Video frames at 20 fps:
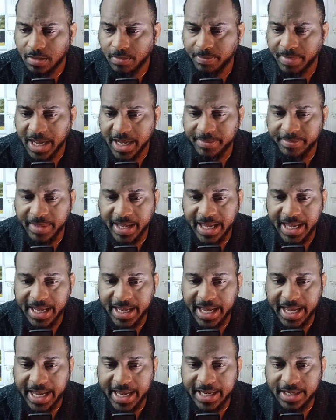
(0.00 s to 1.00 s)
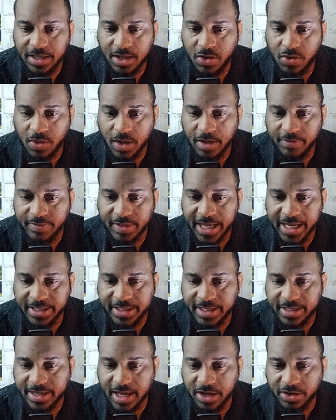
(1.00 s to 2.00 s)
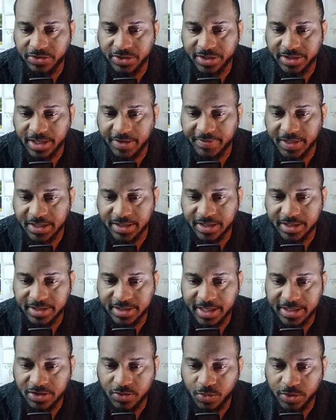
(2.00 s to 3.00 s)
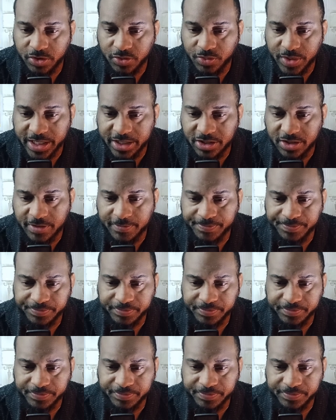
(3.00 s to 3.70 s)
By May, a low of $19.76 was reached